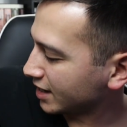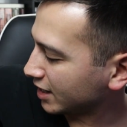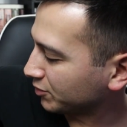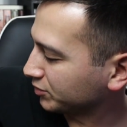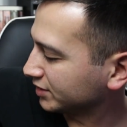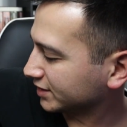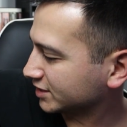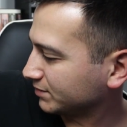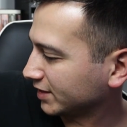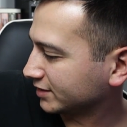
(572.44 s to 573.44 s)
I wouldn't
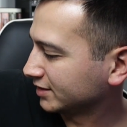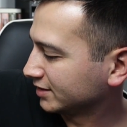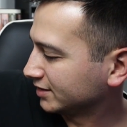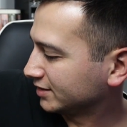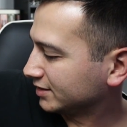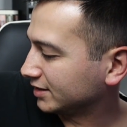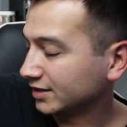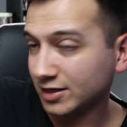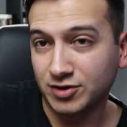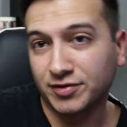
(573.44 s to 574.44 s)
expect
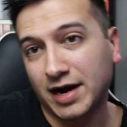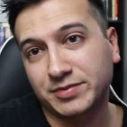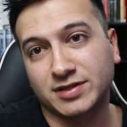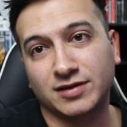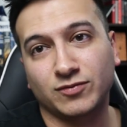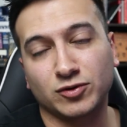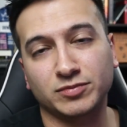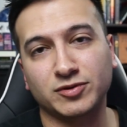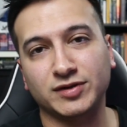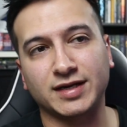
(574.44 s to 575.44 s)
a crap ton of
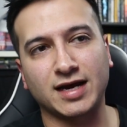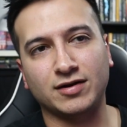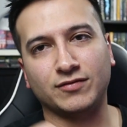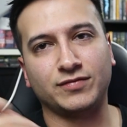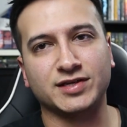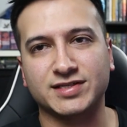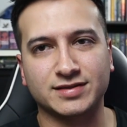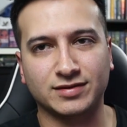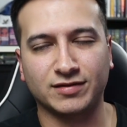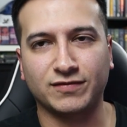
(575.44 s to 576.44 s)
world building out of
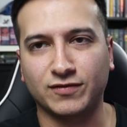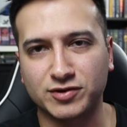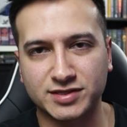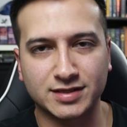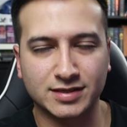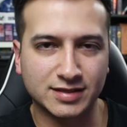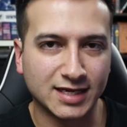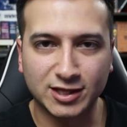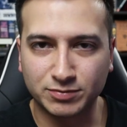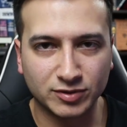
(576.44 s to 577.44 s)
this, the first
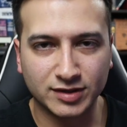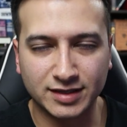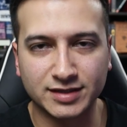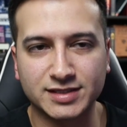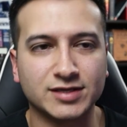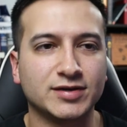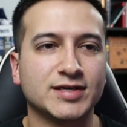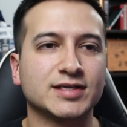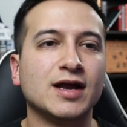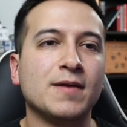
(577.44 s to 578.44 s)
Death book in the
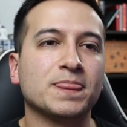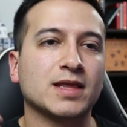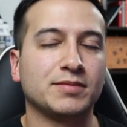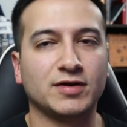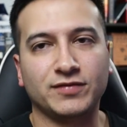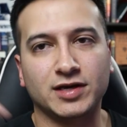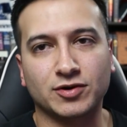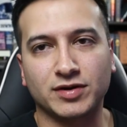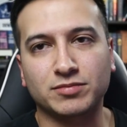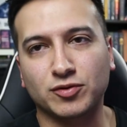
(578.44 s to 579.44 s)
series. I'm definitely
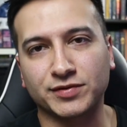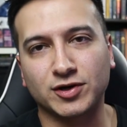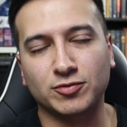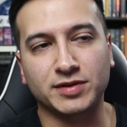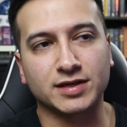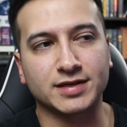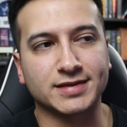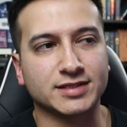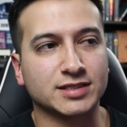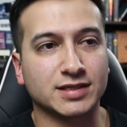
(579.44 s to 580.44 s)
gonna read more though,
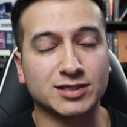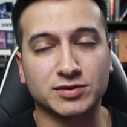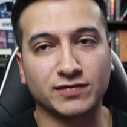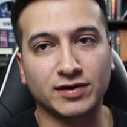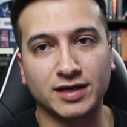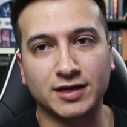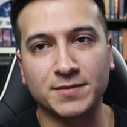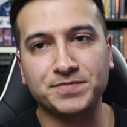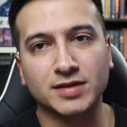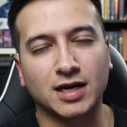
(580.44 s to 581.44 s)
because this was
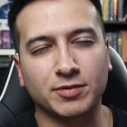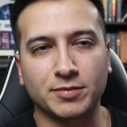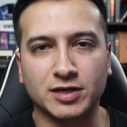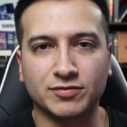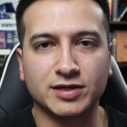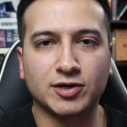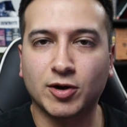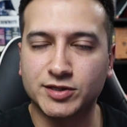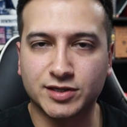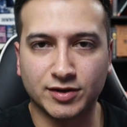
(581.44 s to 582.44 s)
funny. I'm probably gonna read
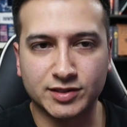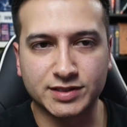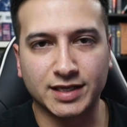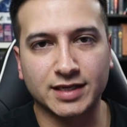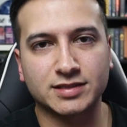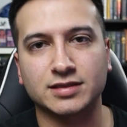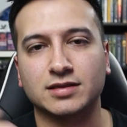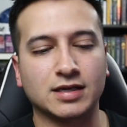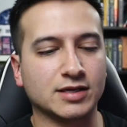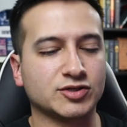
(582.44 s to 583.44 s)
Guards Guards next
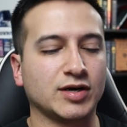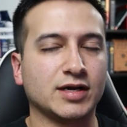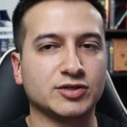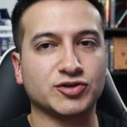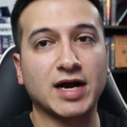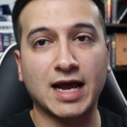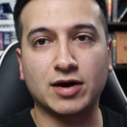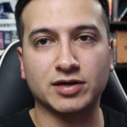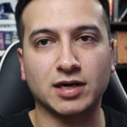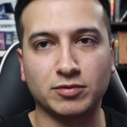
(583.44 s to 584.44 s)
and try
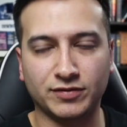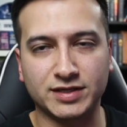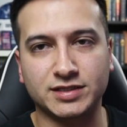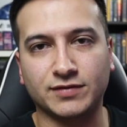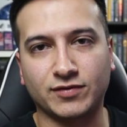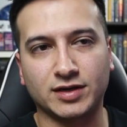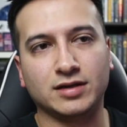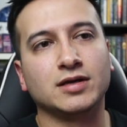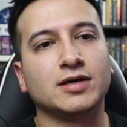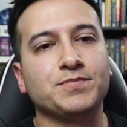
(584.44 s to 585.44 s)
out a couple of these different